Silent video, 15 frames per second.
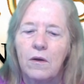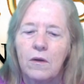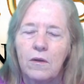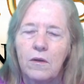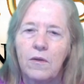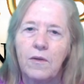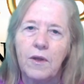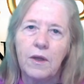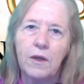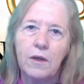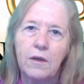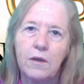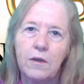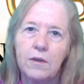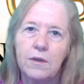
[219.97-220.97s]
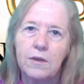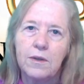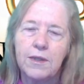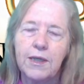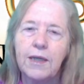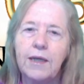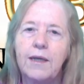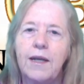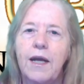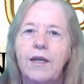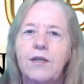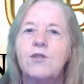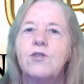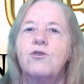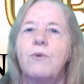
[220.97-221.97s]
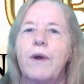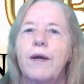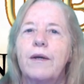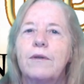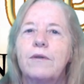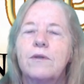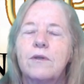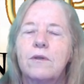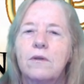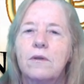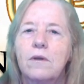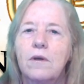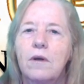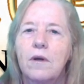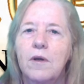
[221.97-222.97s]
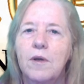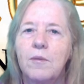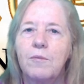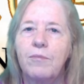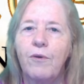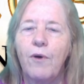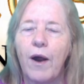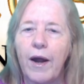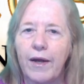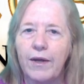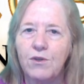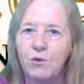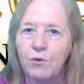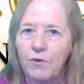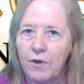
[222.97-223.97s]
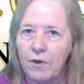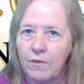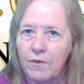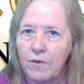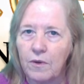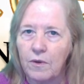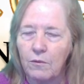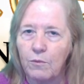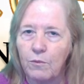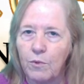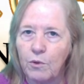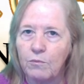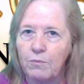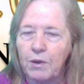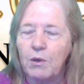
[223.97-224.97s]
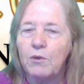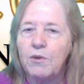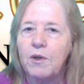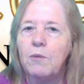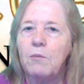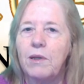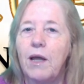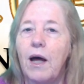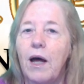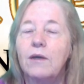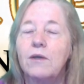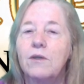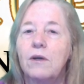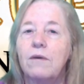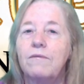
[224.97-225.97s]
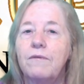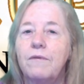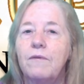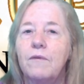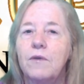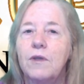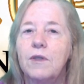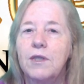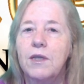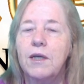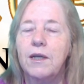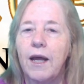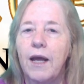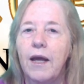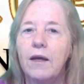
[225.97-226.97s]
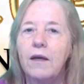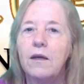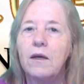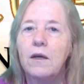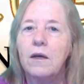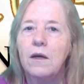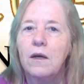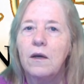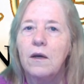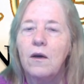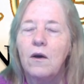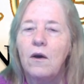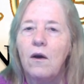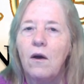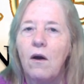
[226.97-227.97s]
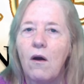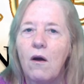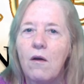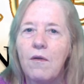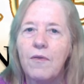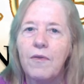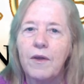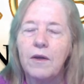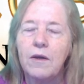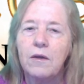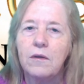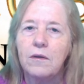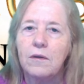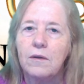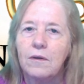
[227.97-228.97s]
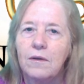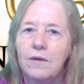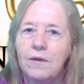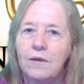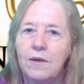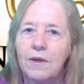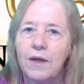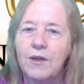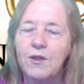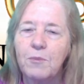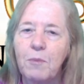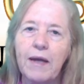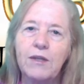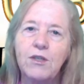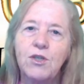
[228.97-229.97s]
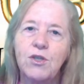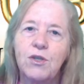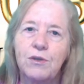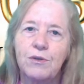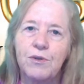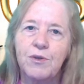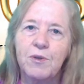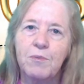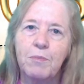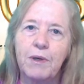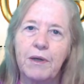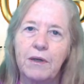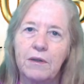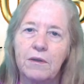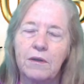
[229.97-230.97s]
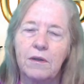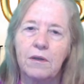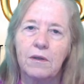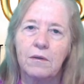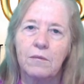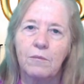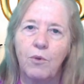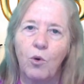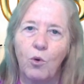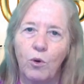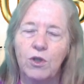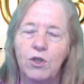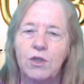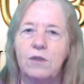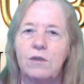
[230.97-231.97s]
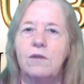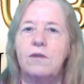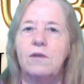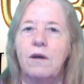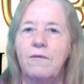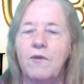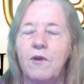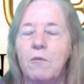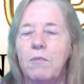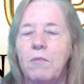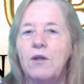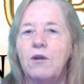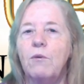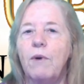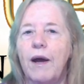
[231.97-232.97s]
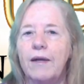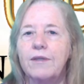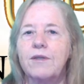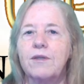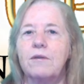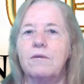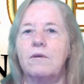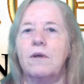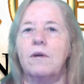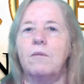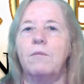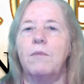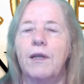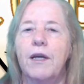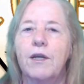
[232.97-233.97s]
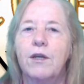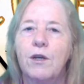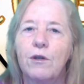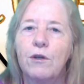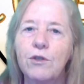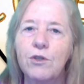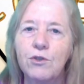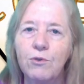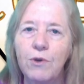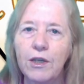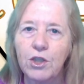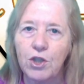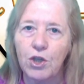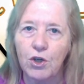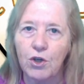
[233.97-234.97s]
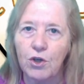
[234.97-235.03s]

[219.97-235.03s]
the DNA strands are comprised, or the root building blocks of the DNA are the expansion spin portions of the amino acid molecular structure.